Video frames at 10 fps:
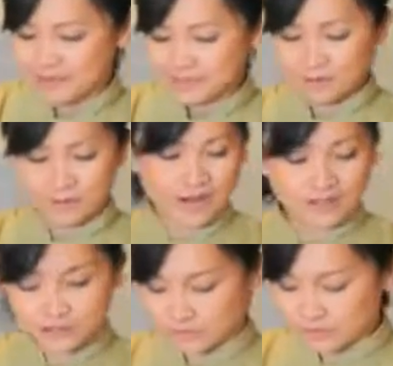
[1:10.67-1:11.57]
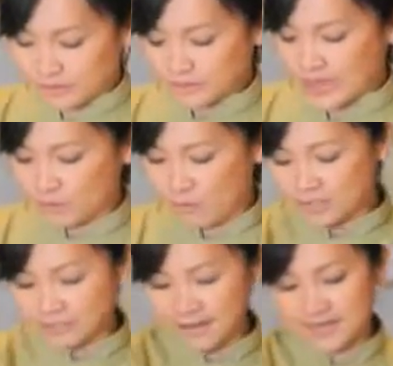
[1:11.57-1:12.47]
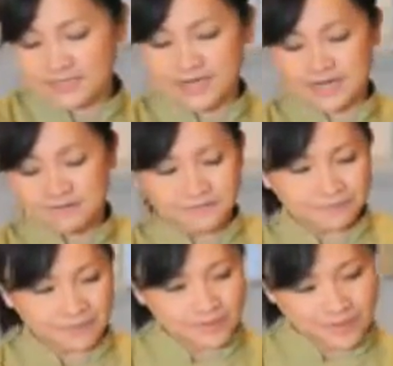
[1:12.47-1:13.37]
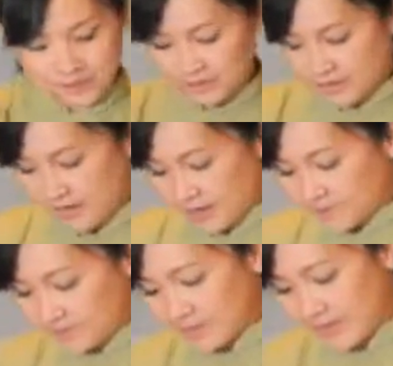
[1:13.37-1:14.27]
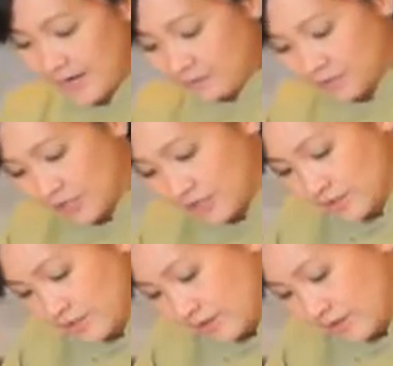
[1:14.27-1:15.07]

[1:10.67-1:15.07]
So what I do is I wash them ahead of time there, and then I'll just